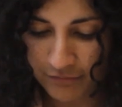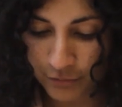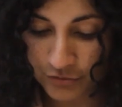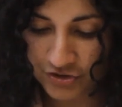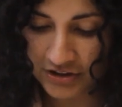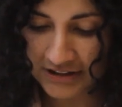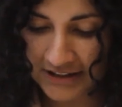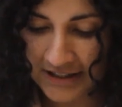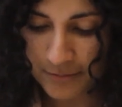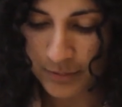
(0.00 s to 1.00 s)

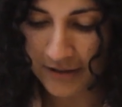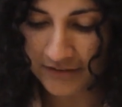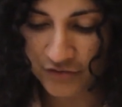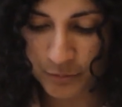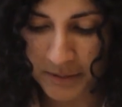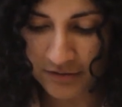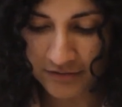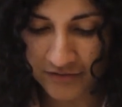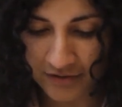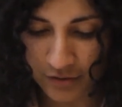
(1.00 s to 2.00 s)
Fortunately, we have
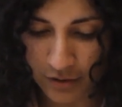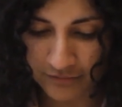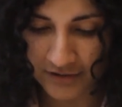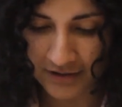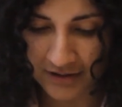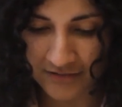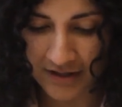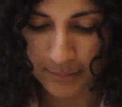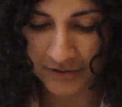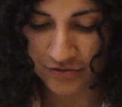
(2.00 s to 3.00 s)
experienced and competent
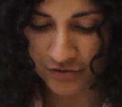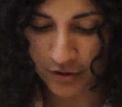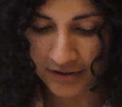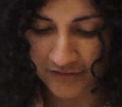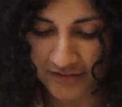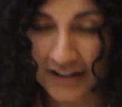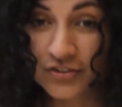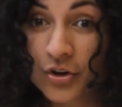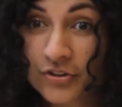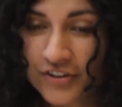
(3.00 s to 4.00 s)
Islamic scholars
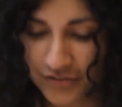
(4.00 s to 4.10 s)
like Dr.